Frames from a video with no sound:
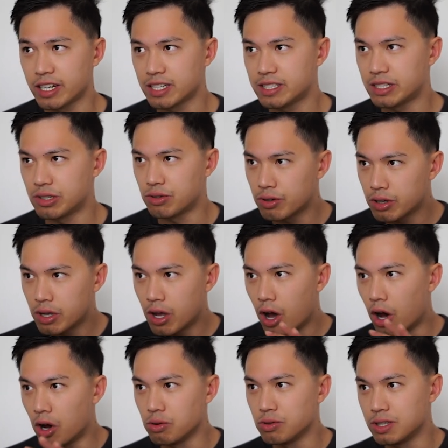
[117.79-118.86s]
I still
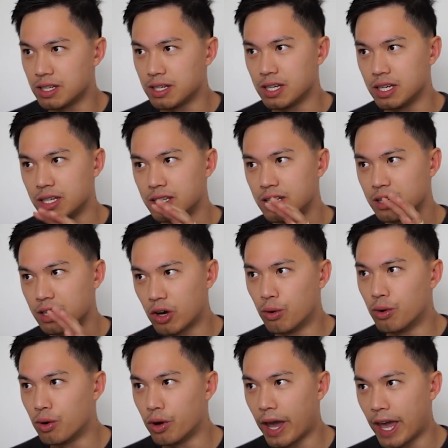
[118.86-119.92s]
hold the core